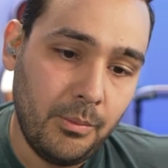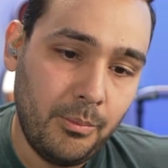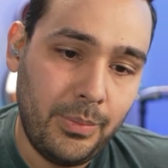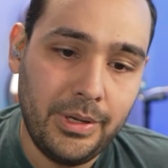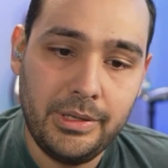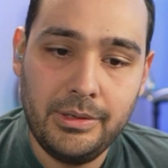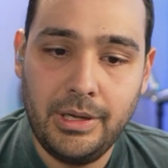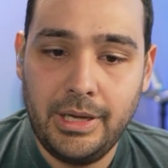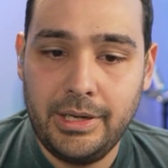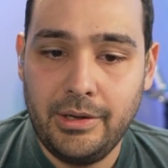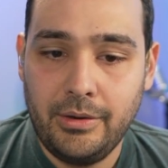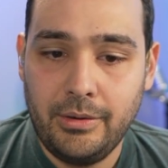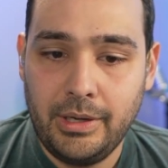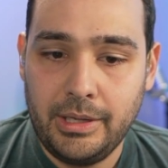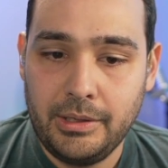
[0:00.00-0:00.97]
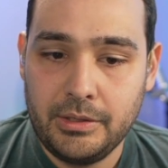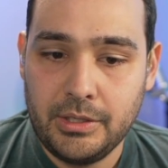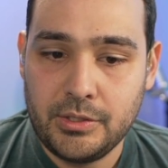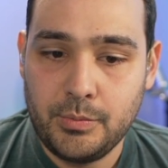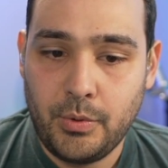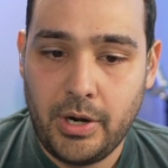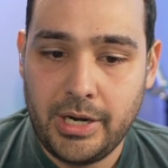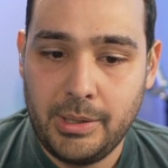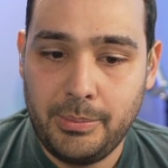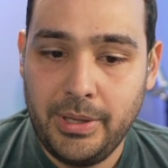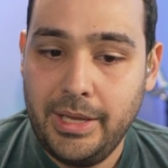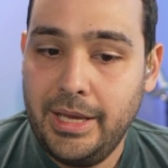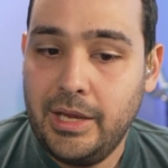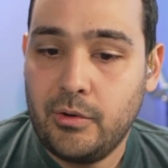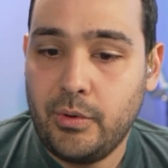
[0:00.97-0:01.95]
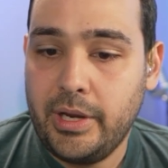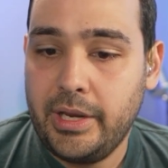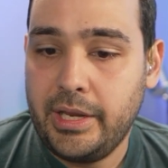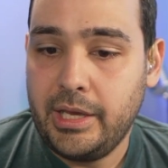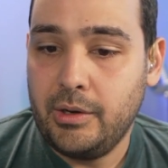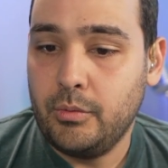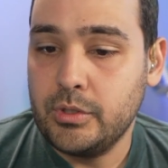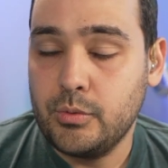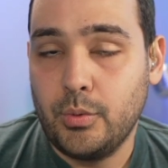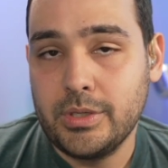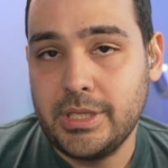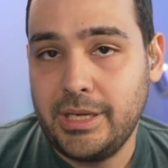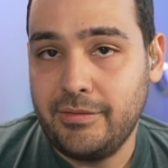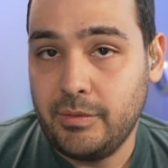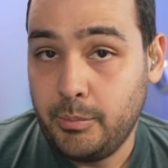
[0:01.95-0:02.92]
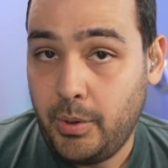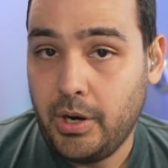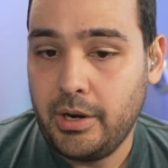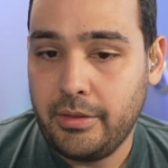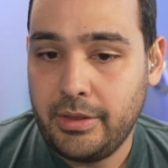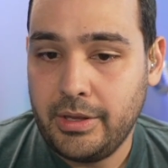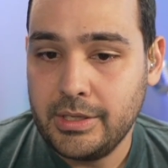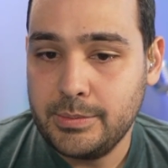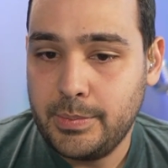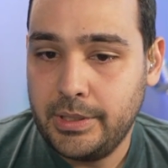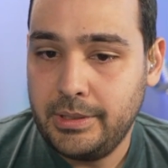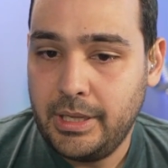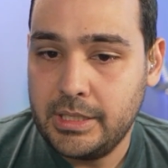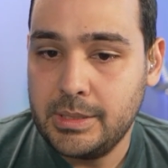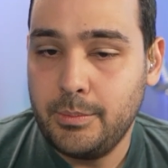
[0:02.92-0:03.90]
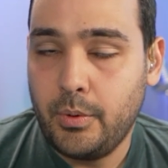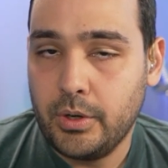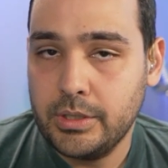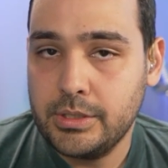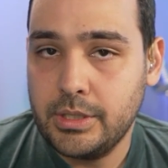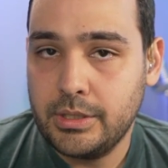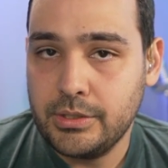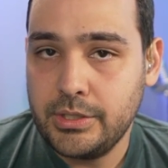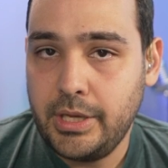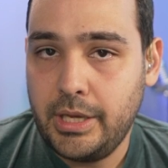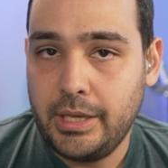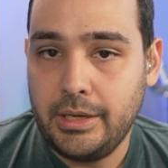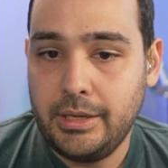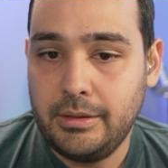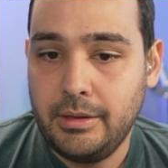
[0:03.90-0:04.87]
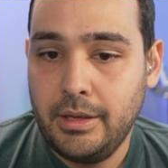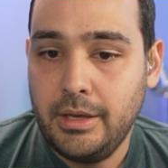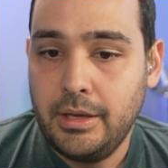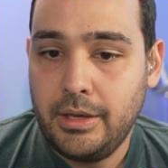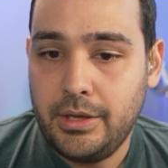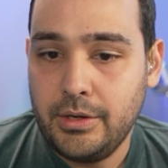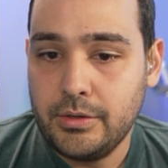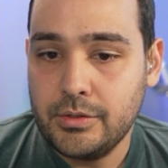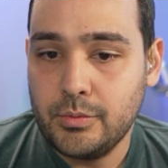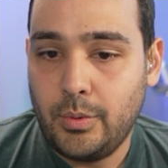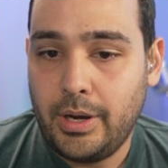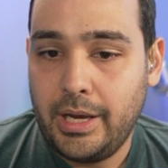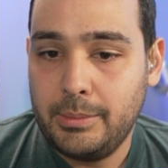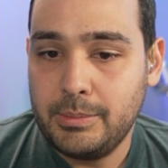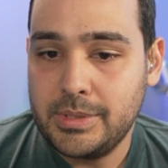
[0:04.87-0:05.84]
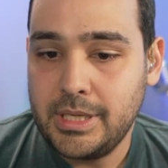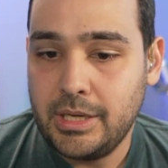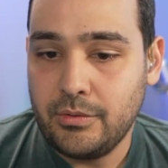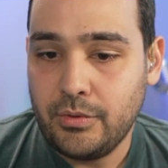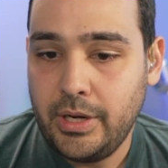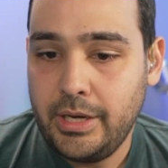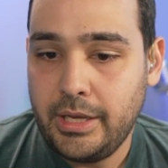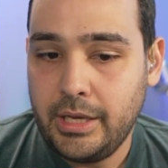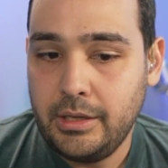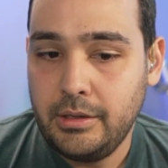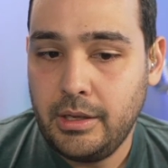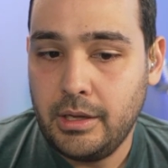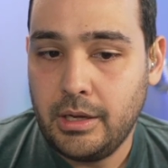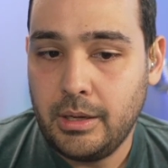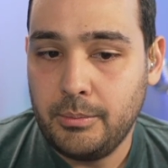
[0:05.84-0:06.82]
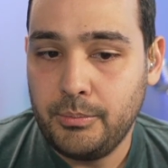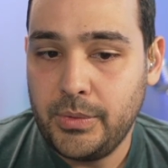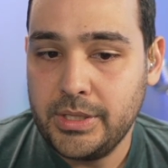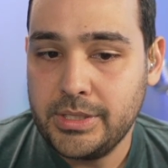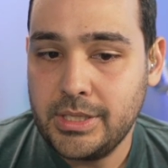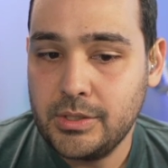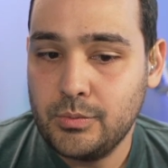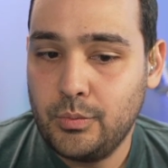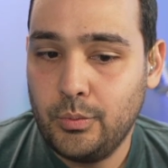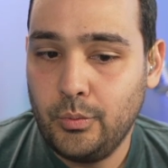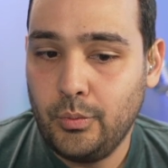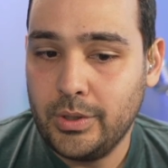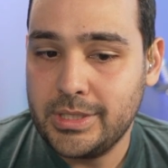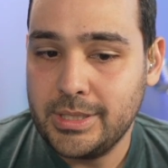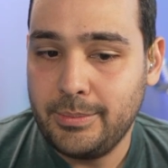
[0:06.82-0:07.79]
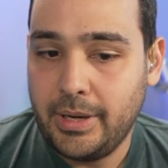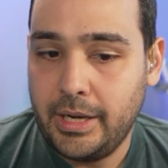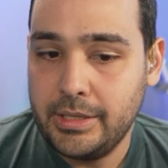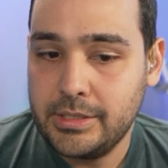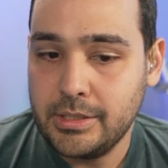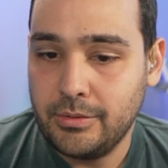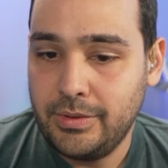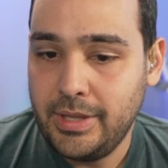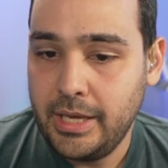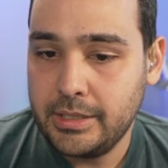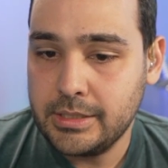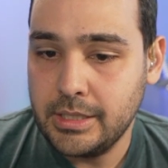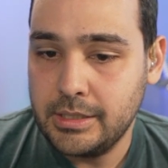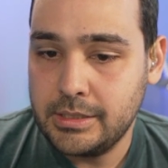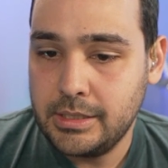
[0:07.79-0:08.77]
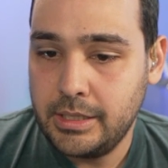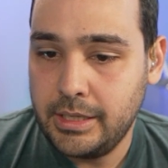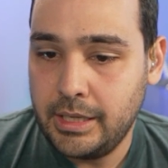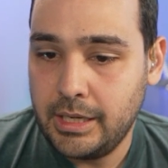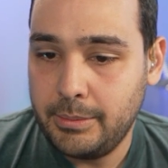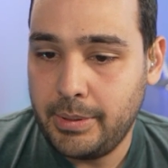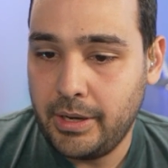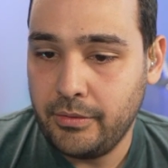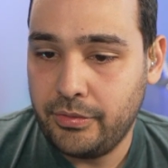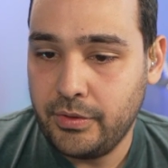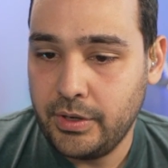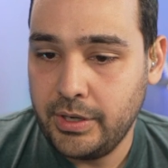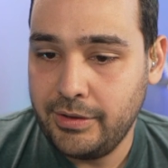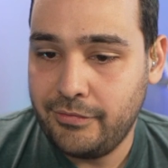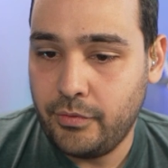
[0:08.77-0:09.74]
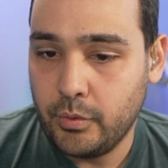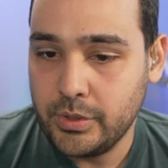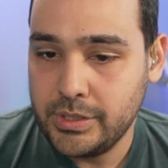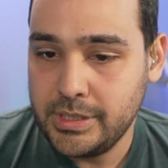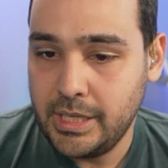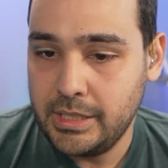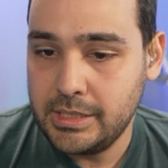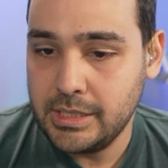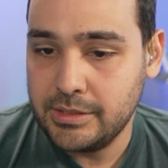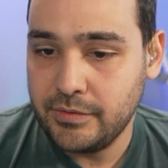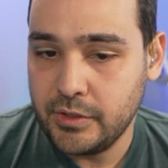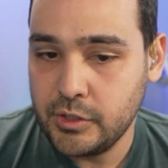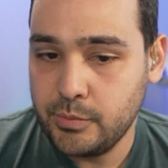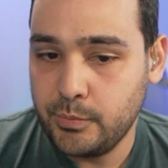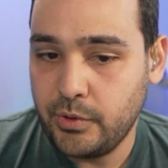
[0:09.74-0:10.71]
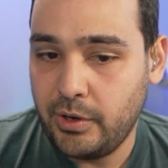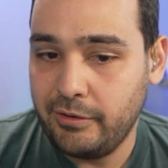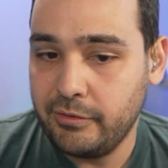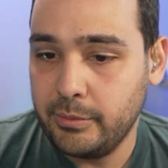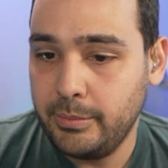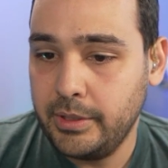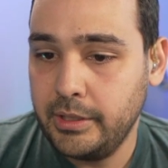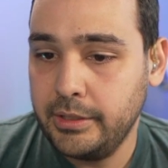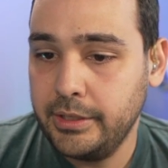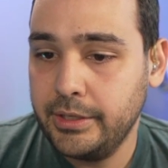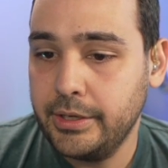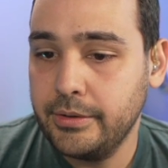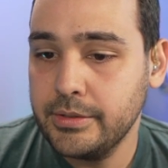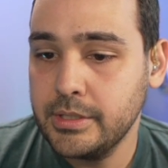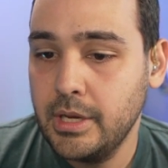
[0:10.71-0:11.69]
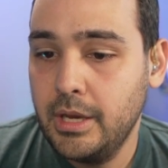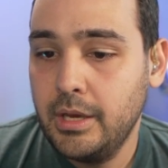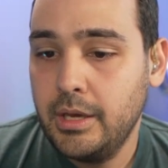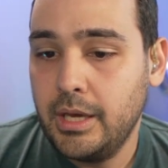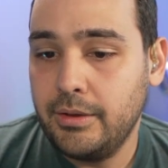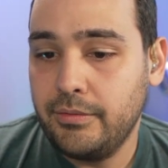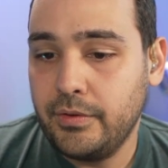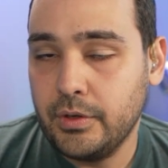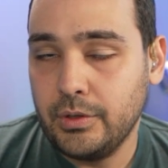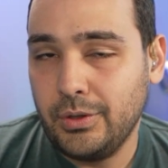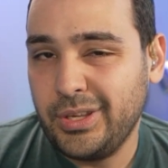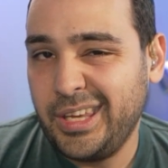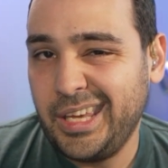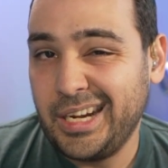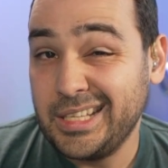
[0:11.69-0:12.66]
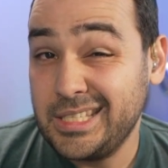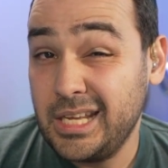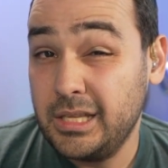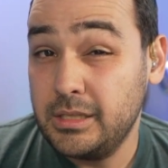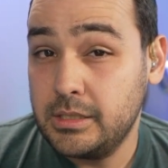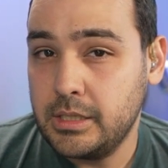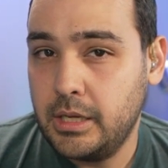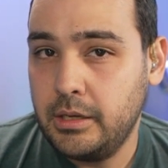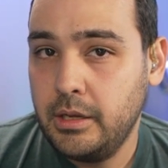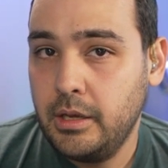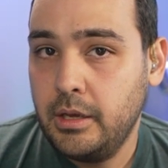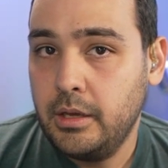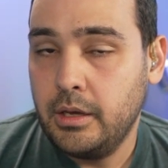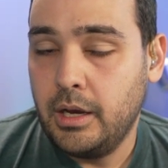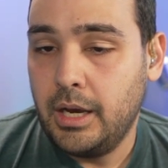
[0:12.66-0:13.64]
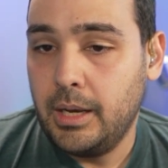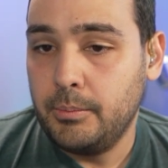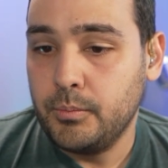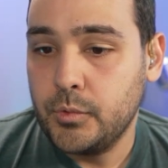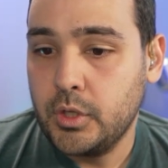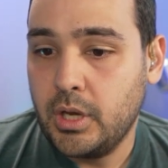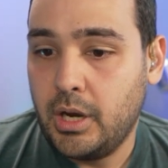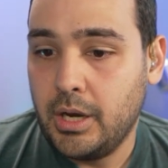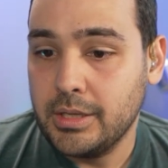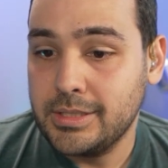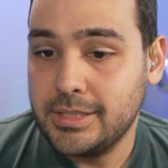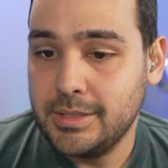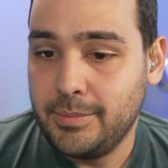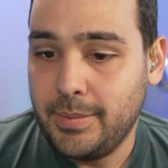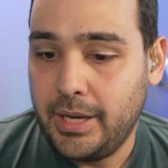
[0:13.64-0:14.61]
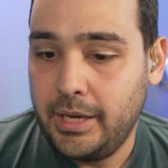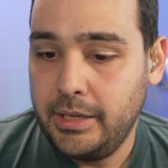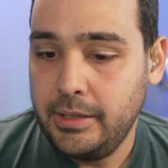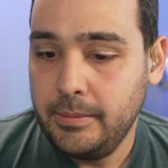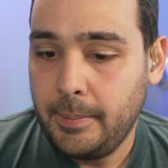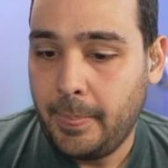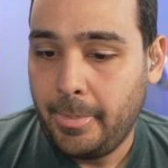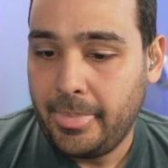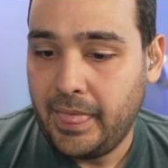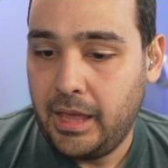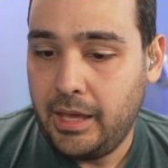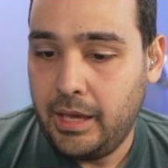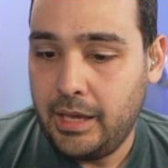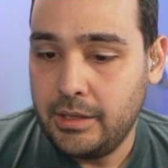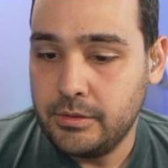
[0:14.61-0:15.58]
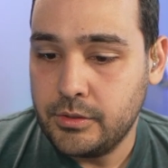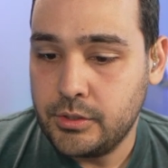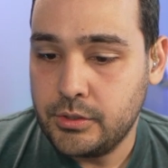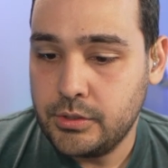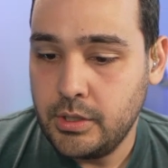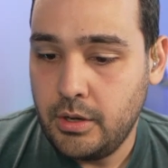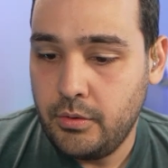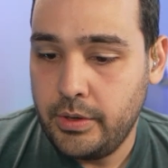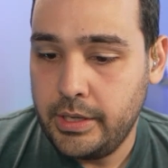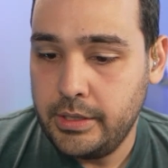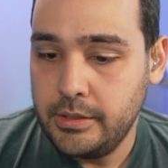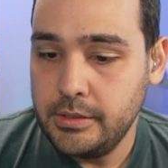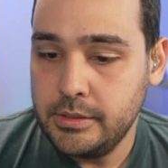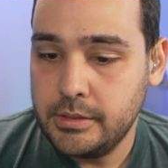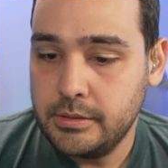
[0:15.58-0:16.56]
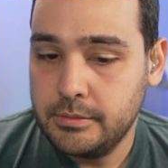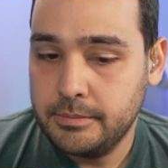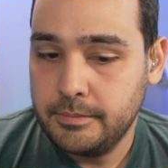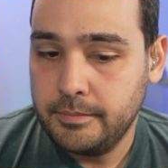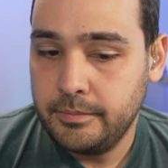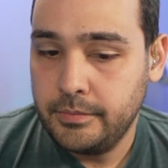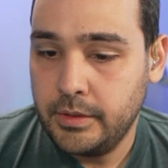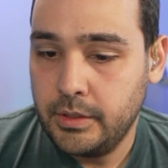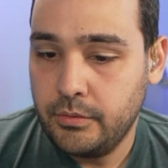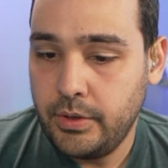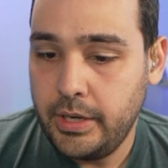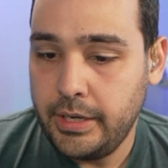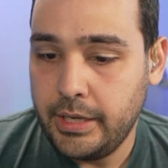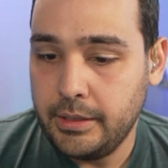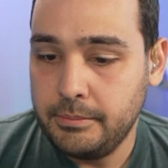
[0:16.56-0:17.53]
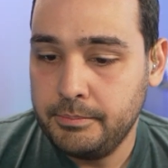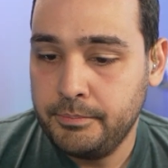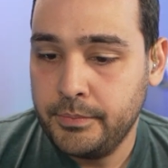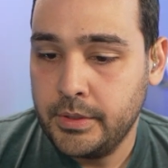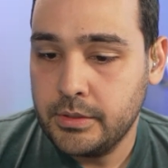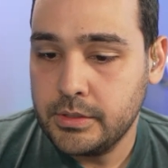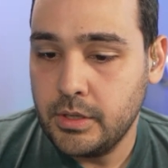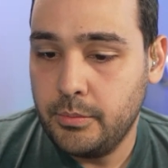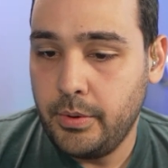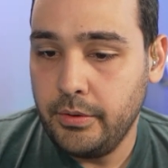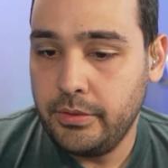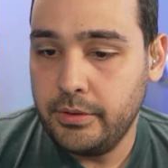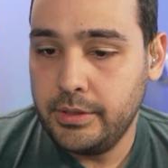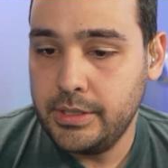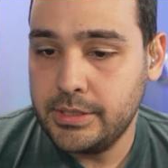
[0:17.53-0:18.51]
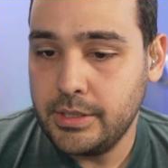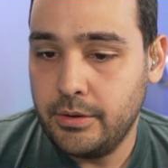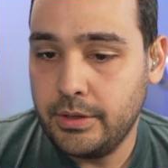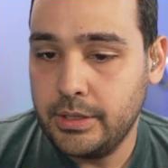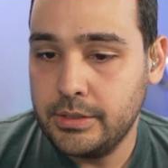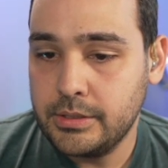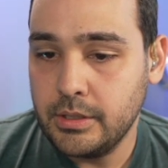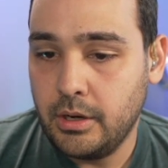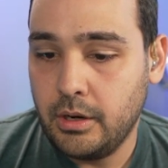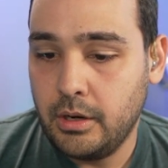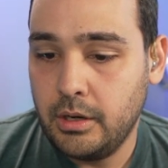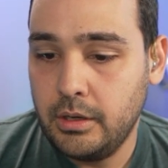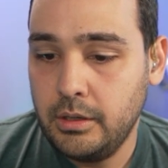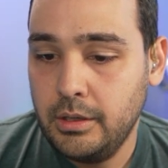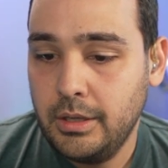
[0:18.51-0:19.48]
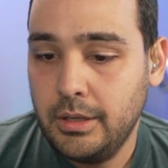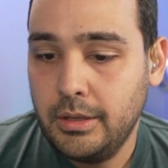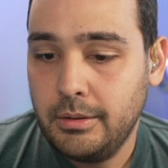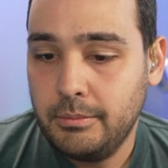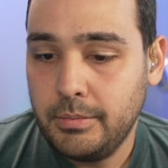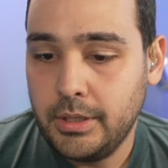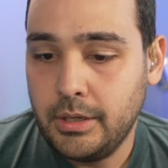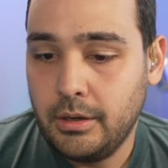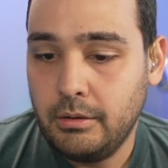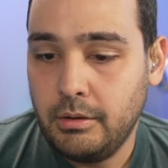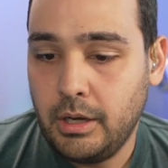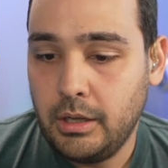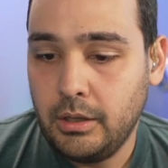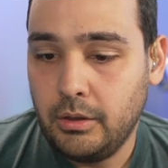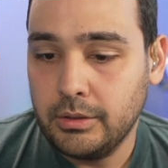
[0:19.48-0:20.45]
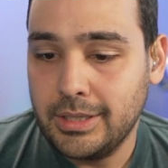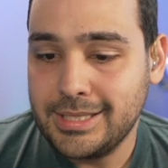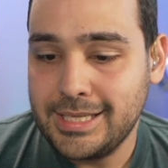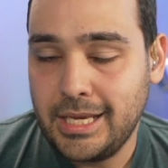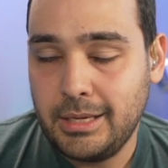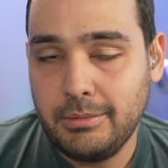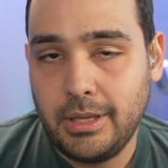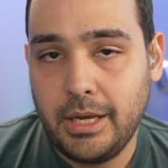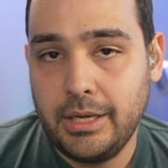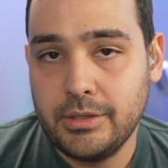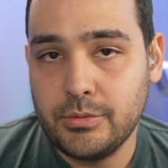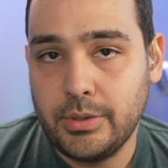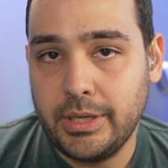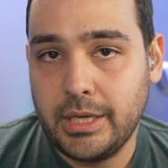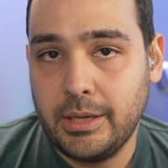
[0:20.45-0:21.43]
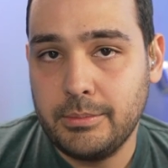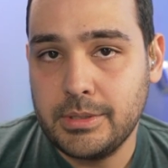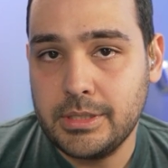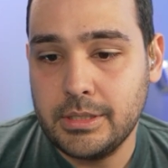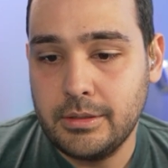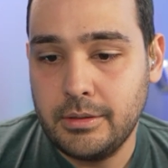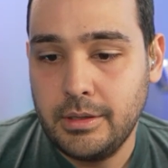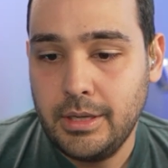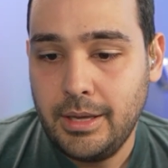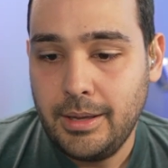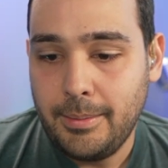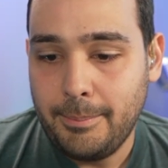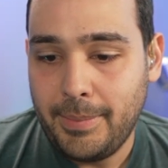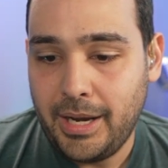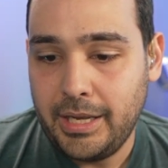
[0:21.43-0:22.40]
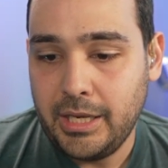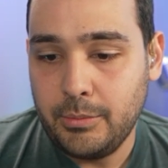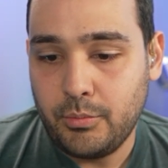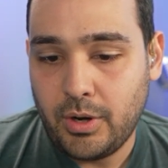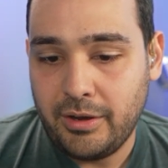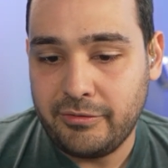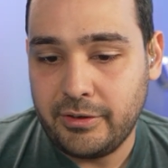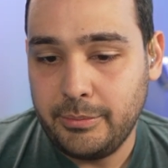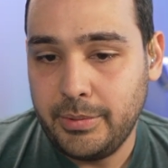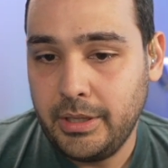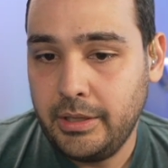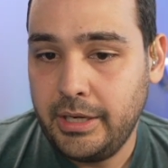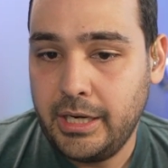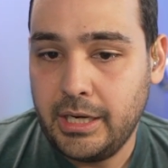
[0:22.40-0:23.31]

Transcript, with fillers: But I know I just brought up Radiant, which wasn't even part of this, but it's important to understand. And here's why I'm saying Radiant. Um, this is what to mine. So Nexa is sitting at about thirty-four cents as far as profitability goes. If you're looking at a ten cent um, cost to mine, and so is Radiant. So both of these tokens are, you know, along the same lines when it comes to mining profitability.